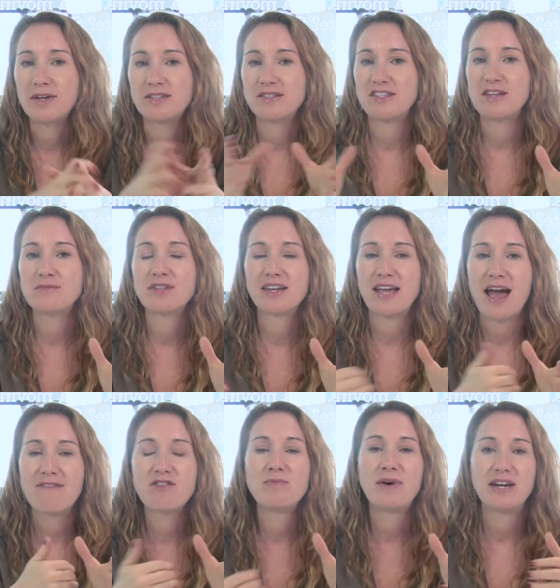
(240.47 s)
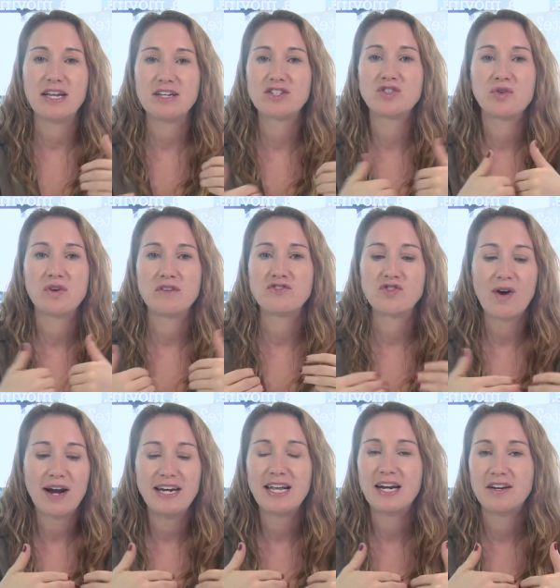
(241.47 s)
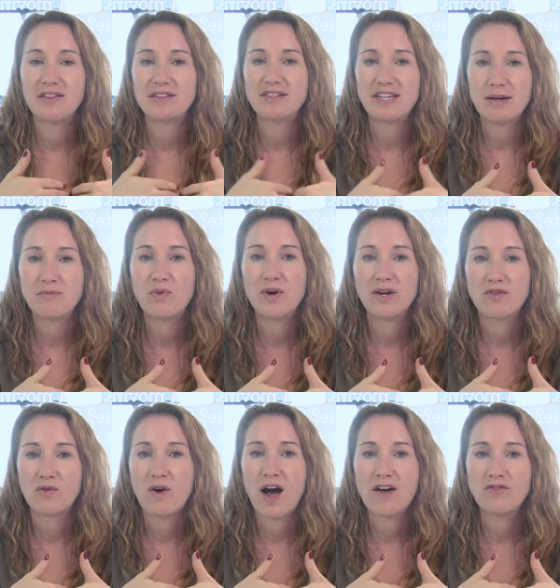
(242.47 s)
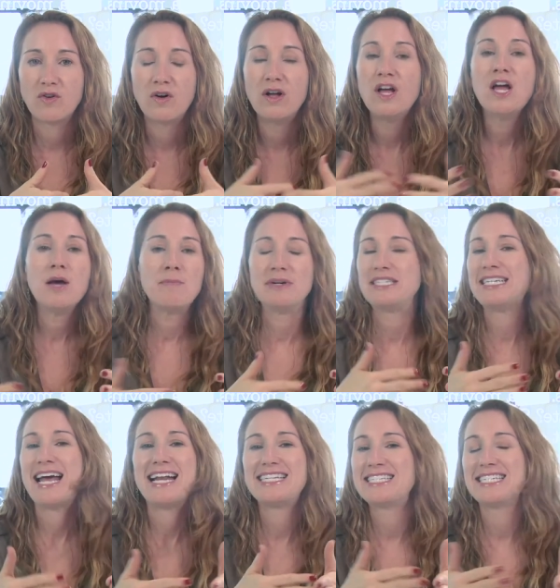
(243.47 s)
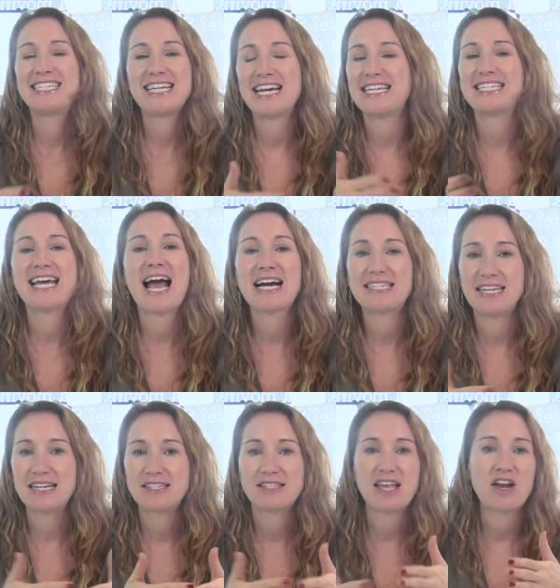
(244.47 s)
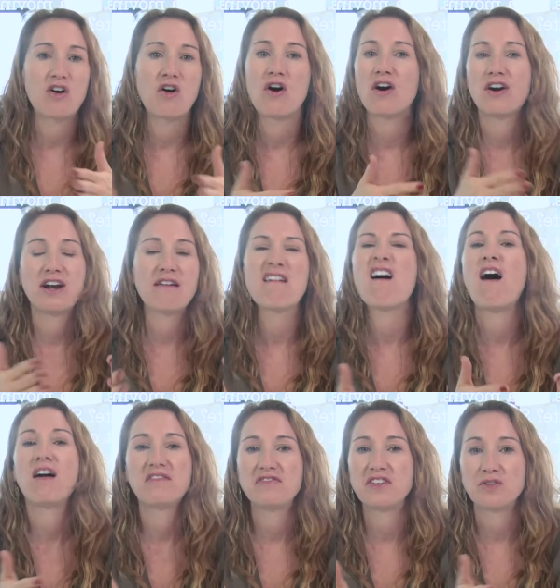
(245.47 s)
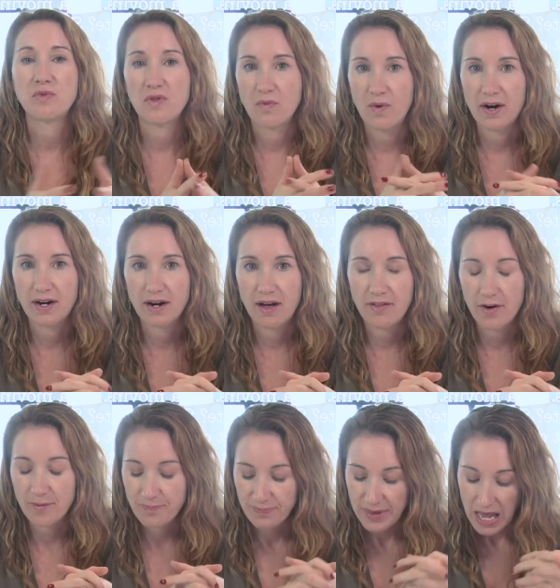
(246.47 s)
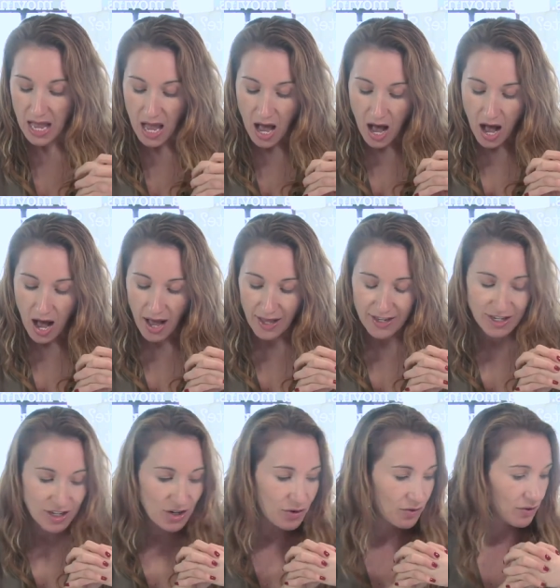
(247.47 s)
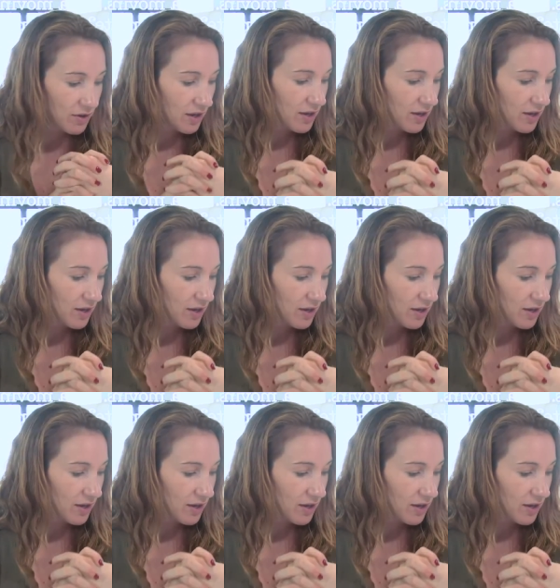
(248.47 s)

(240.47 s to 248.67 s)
because it seems like everybody is sort of trying to get to the same point of arrival, but tends to take tactics that are in conflict with one another. Uh, you know,